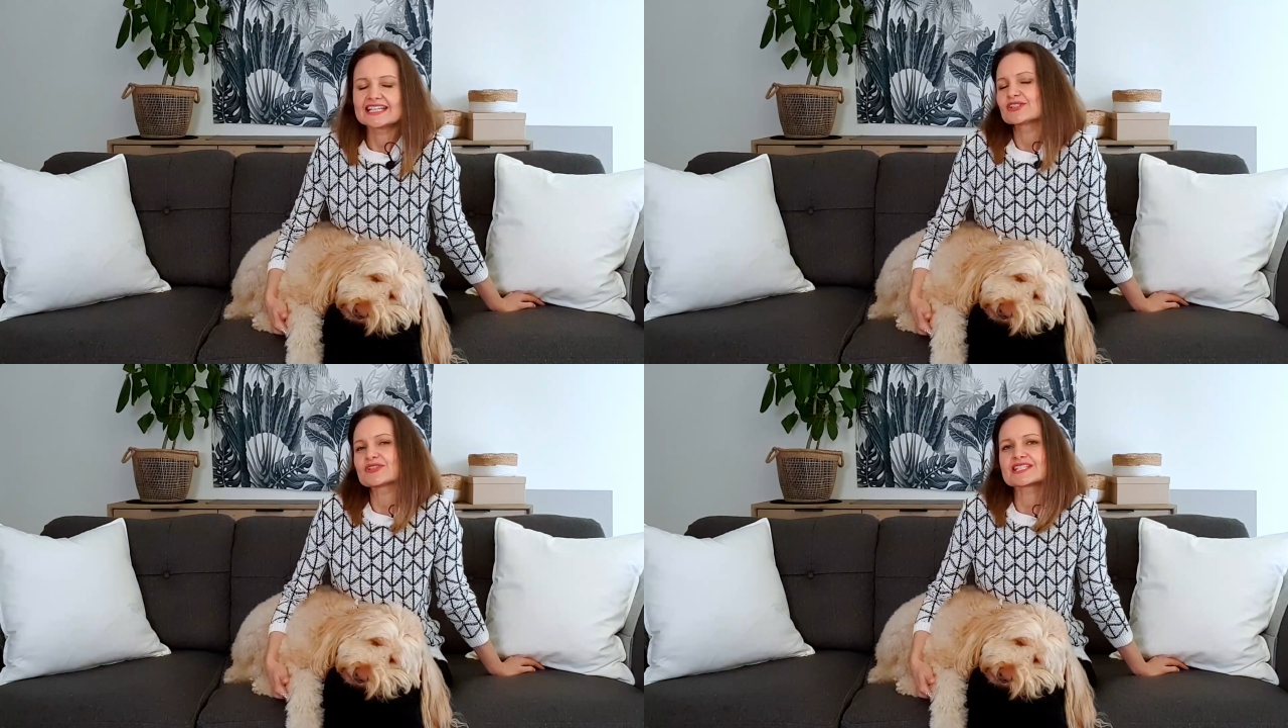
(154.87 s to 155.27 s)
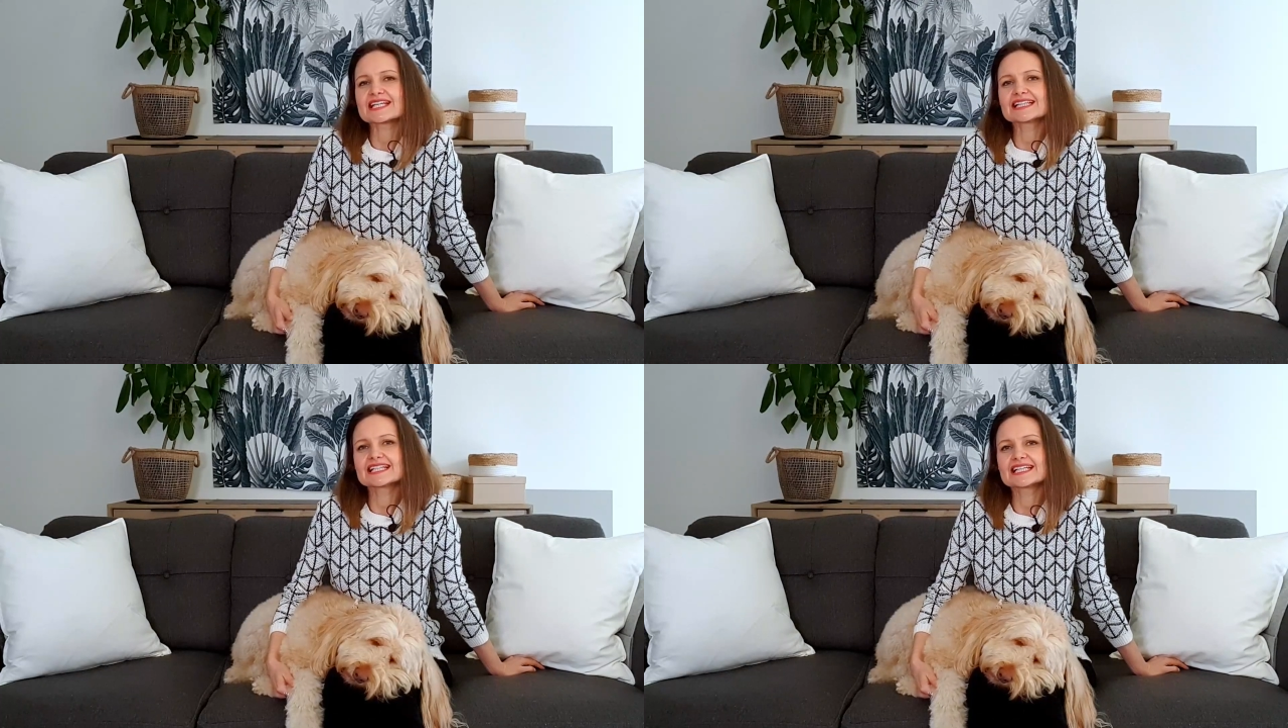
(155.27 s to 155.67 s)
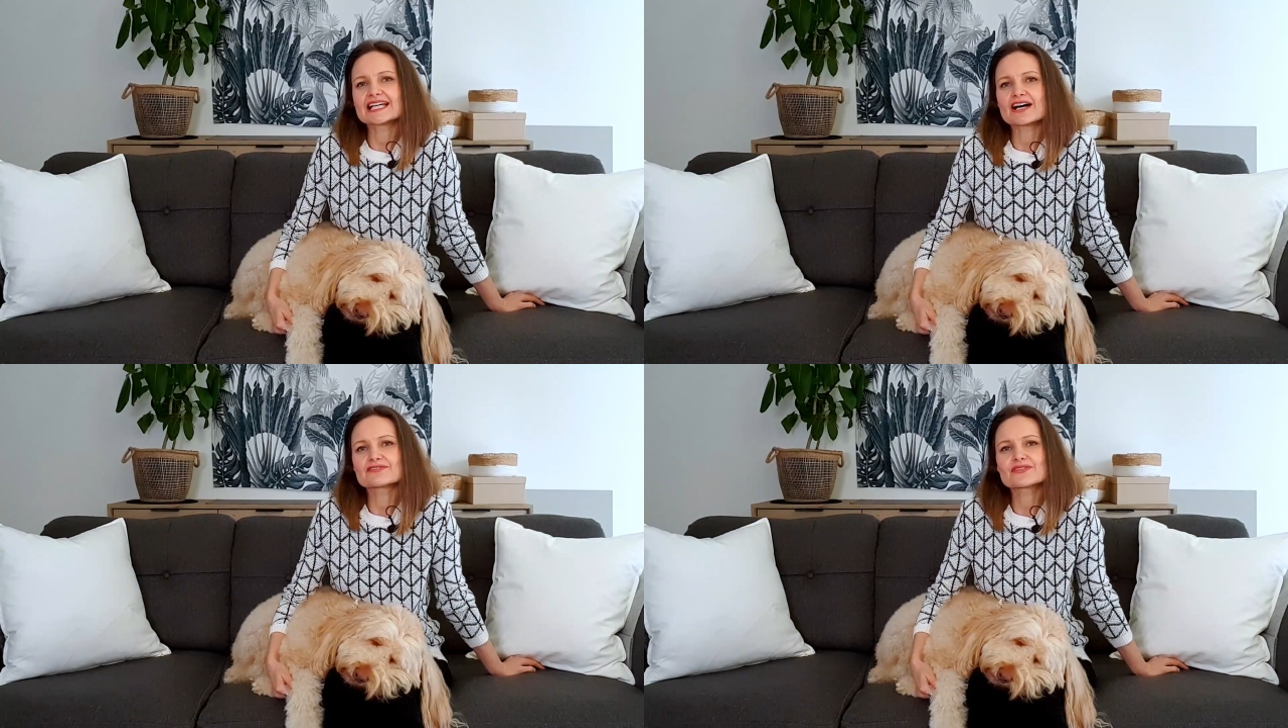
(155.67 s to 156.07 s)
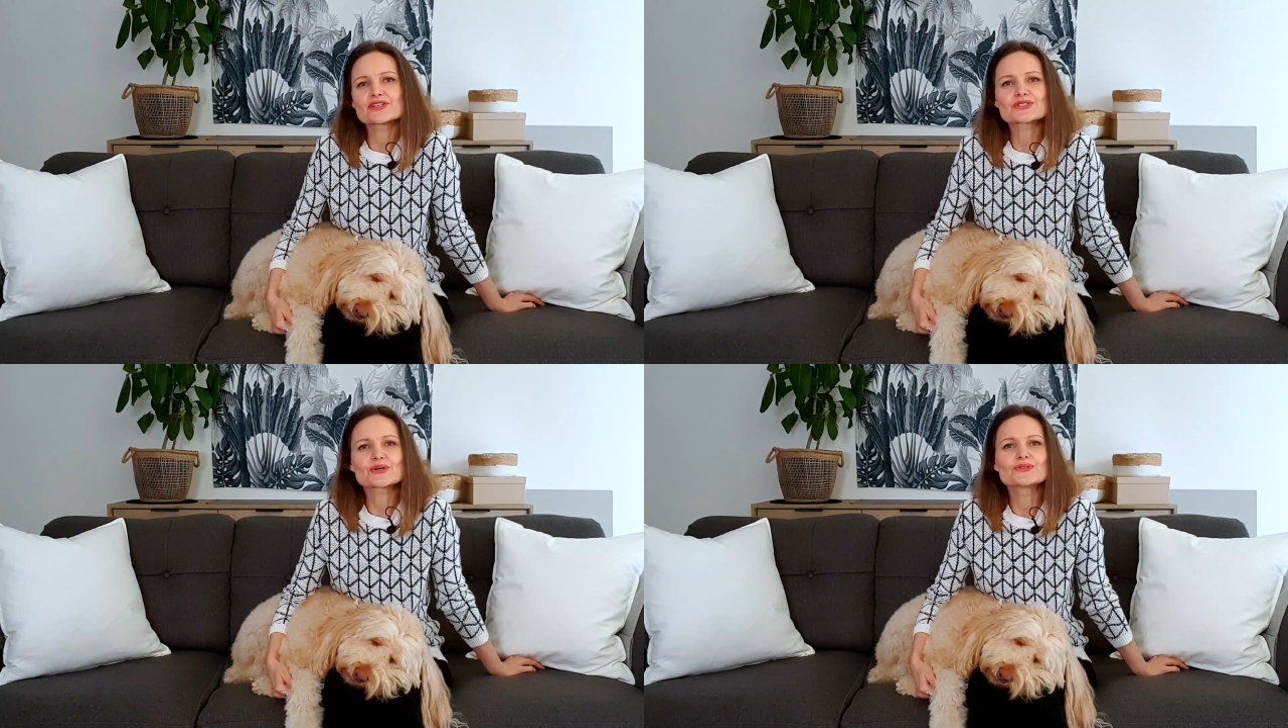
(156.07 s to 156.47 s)
interestingly enough,
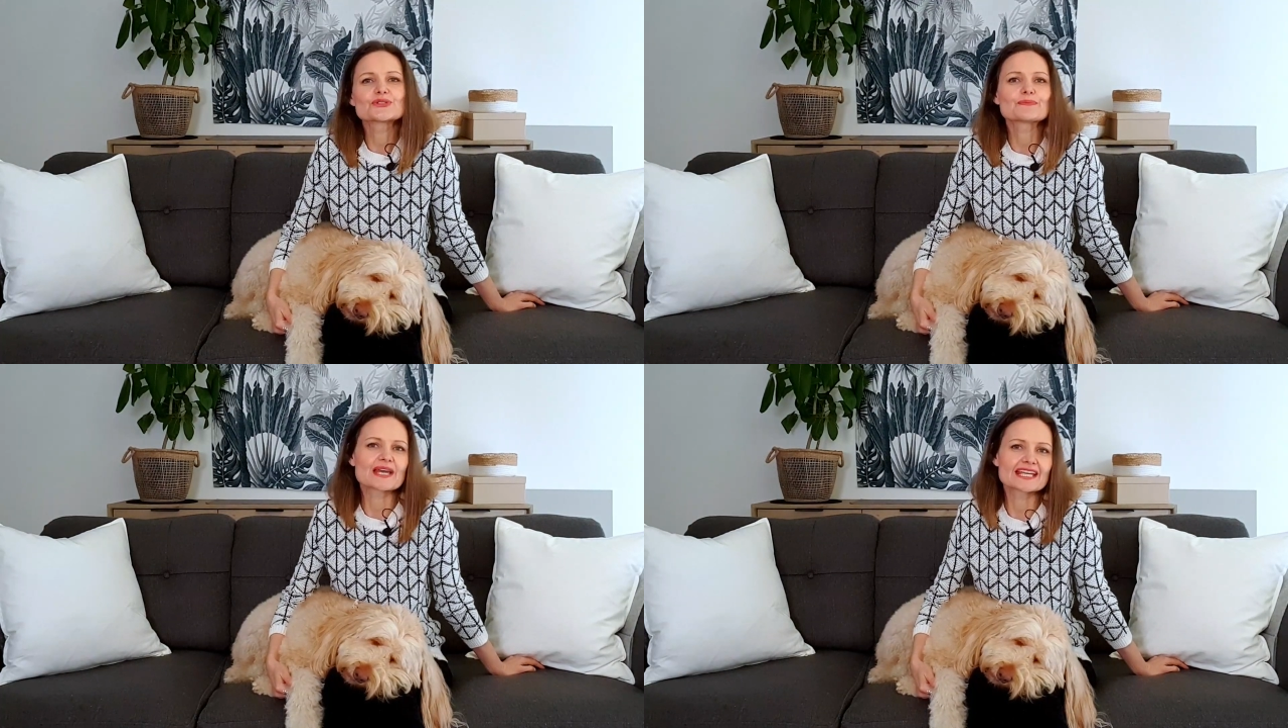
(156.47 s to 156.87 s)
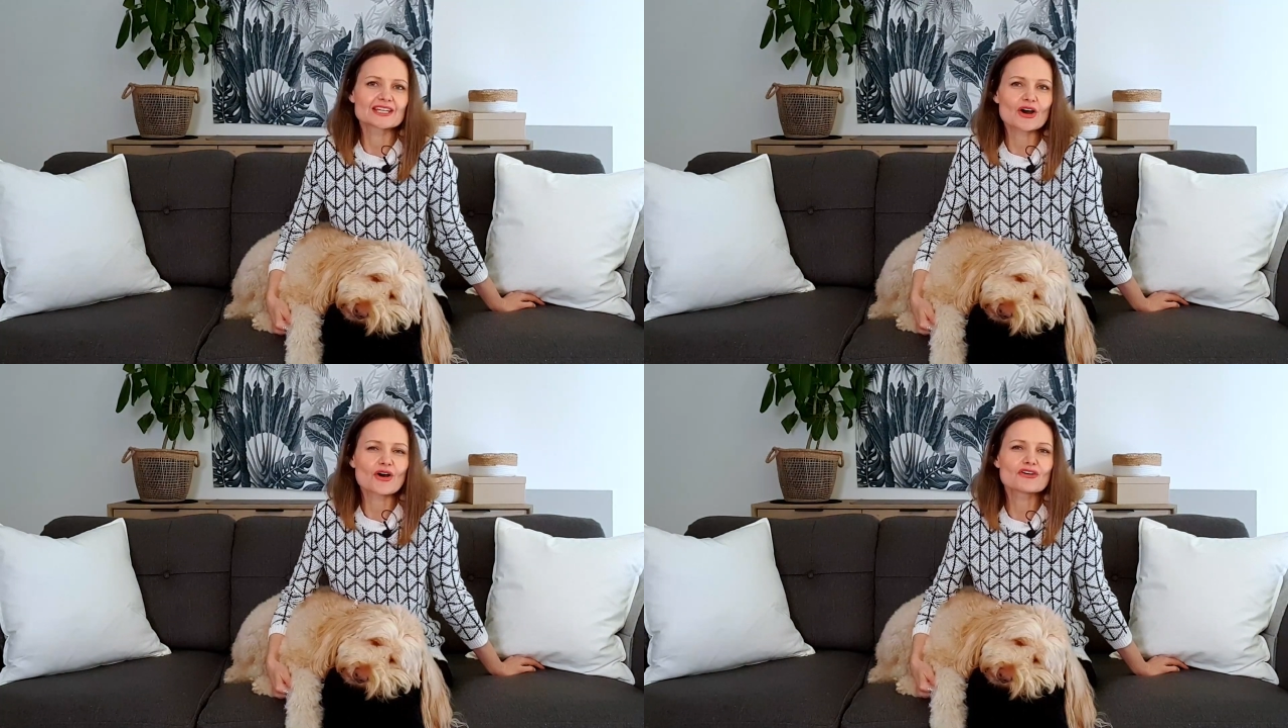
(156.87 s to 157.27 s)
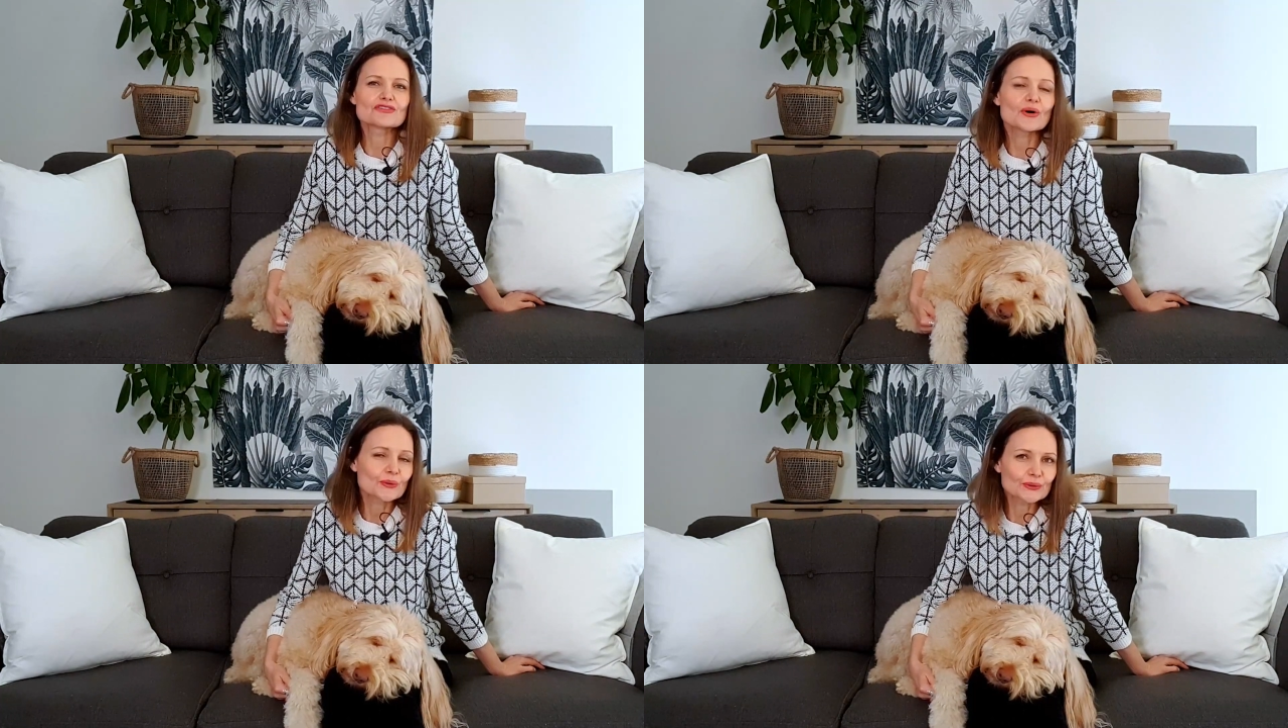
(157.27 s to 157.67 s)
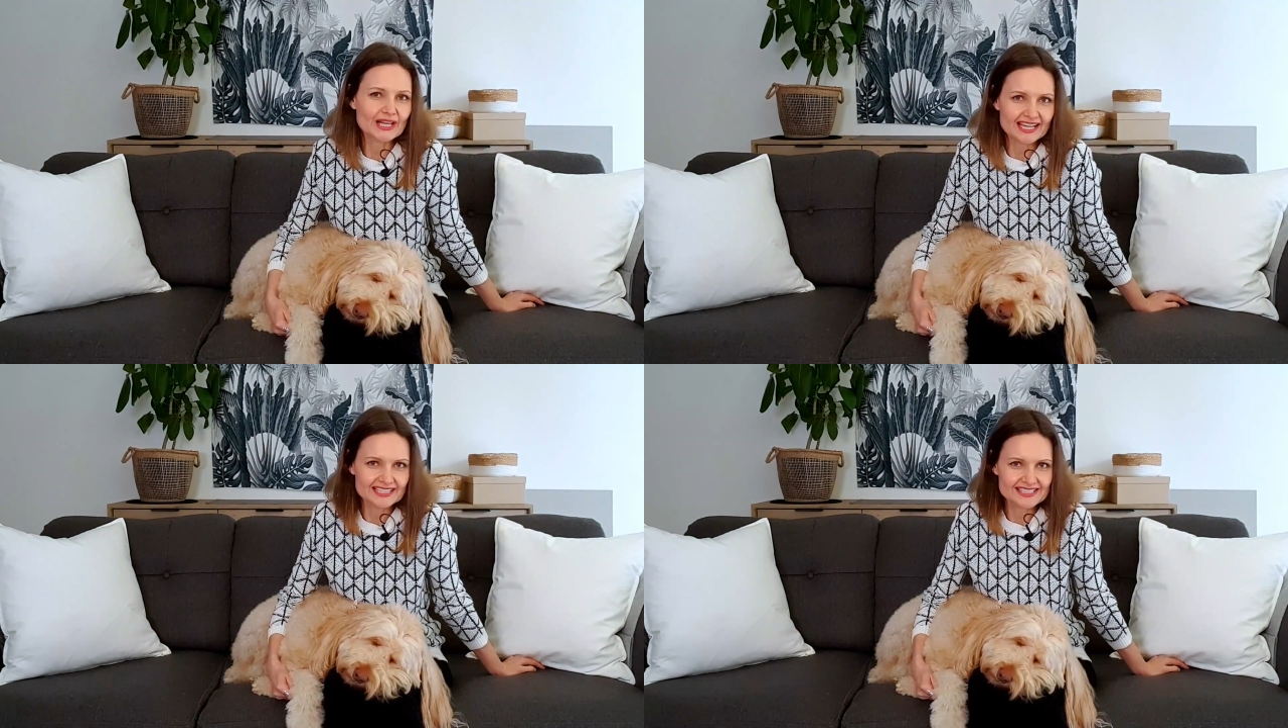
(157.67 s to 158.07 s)
so do men of all
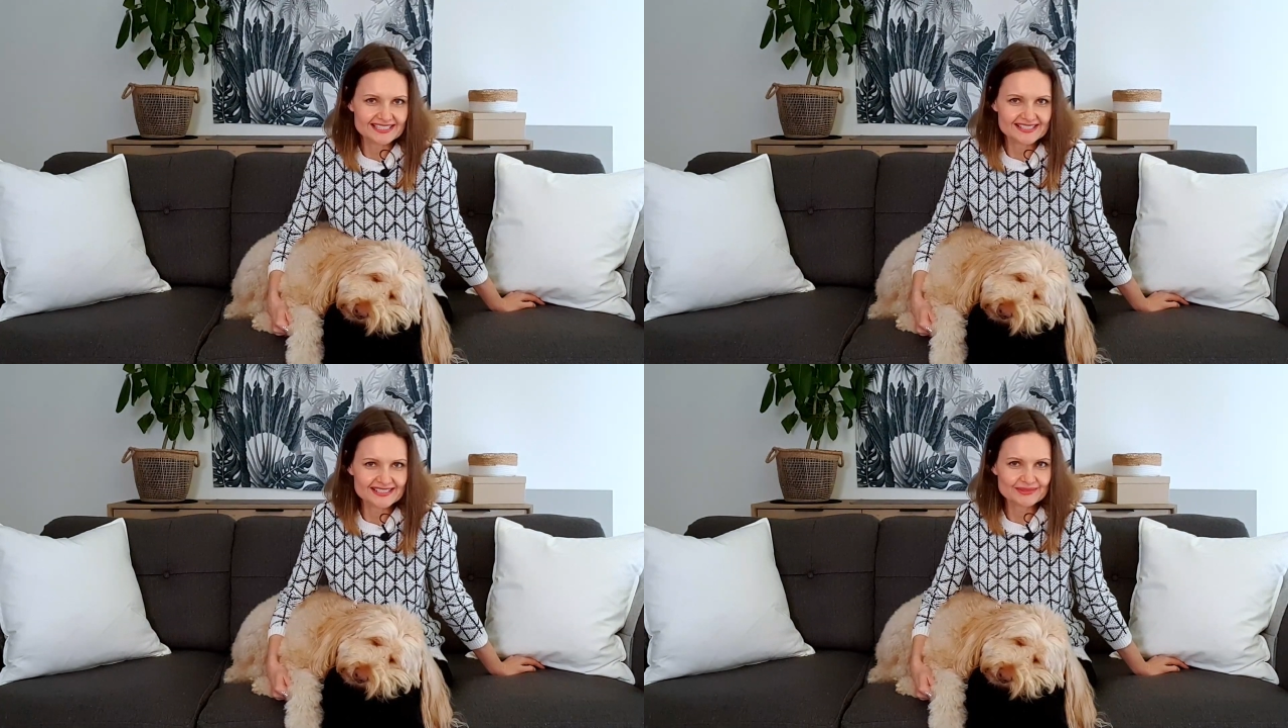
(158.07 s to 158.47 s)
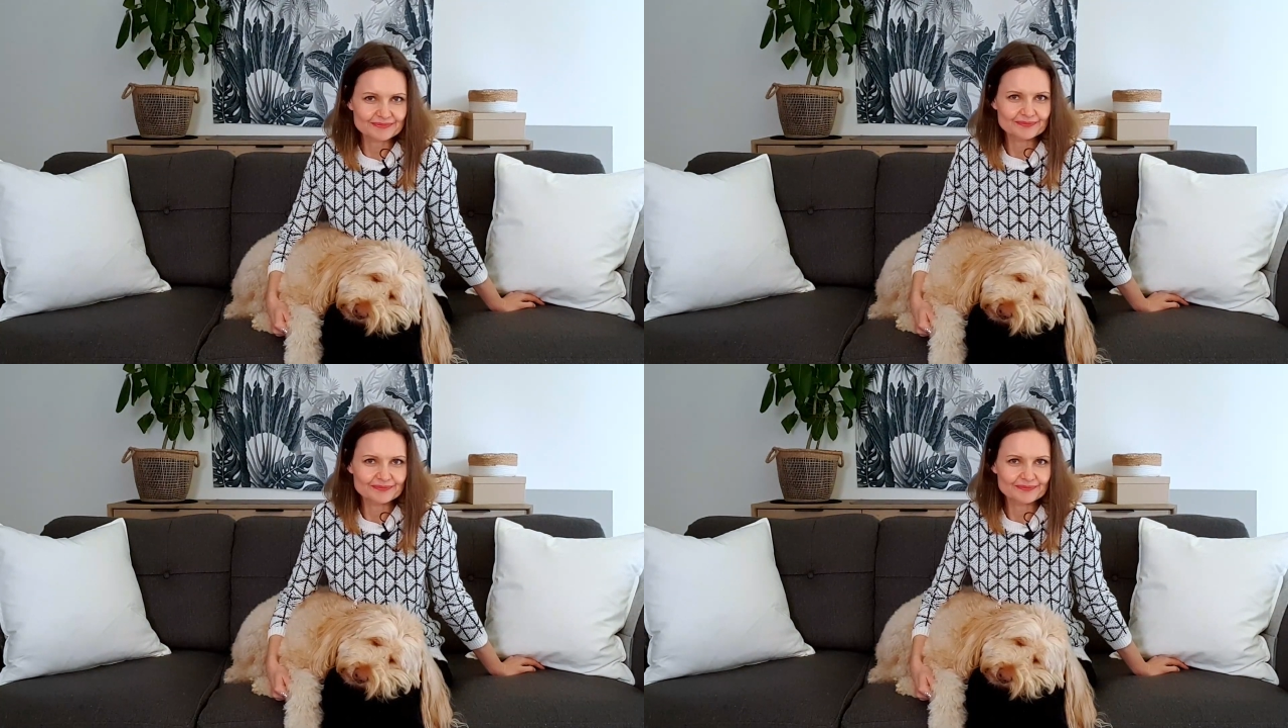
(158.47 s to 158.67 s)
ages.